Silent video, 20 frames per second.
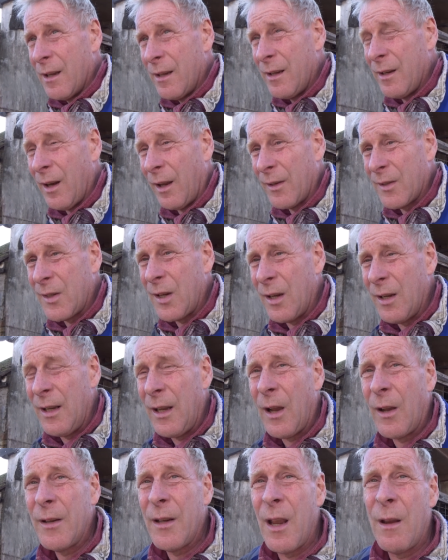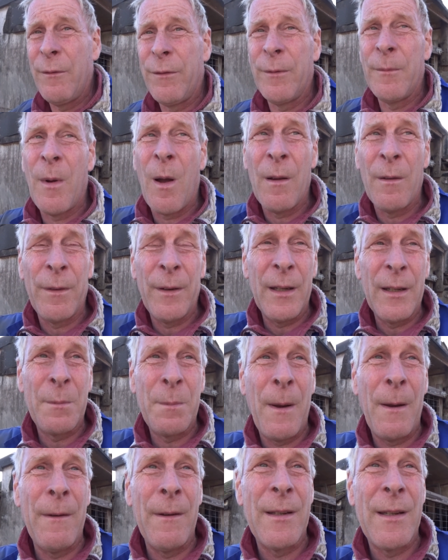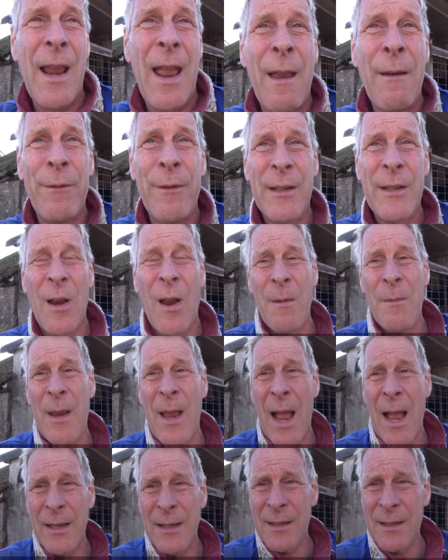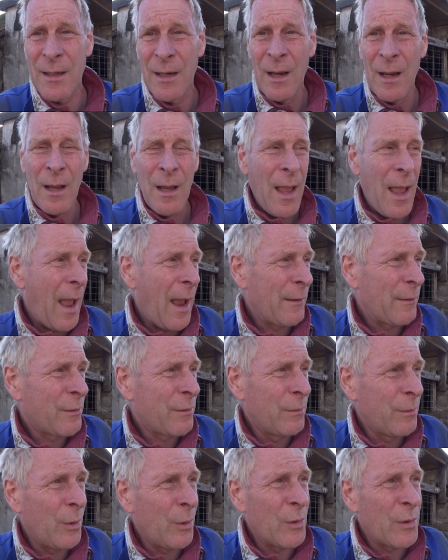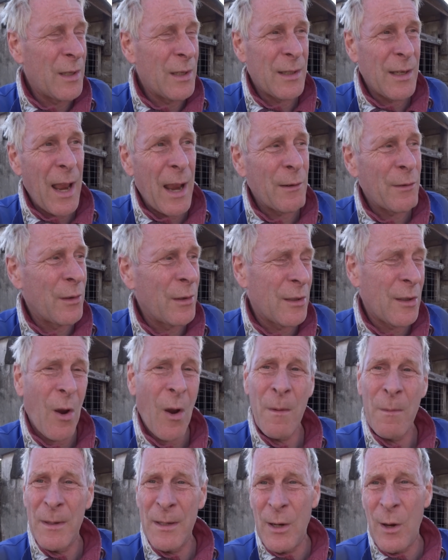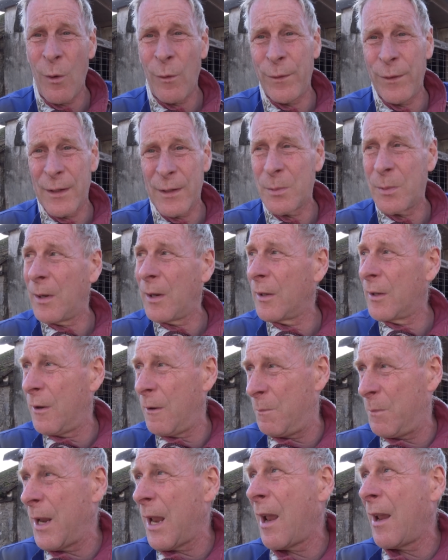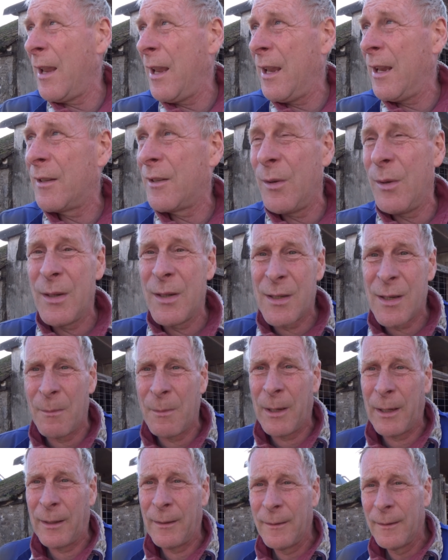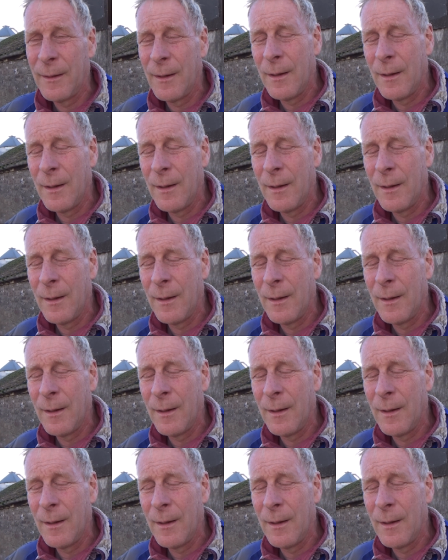You know, certainly I know from our experience that every time it adds extra rules, it's extra time in the office when I could be out here doing something.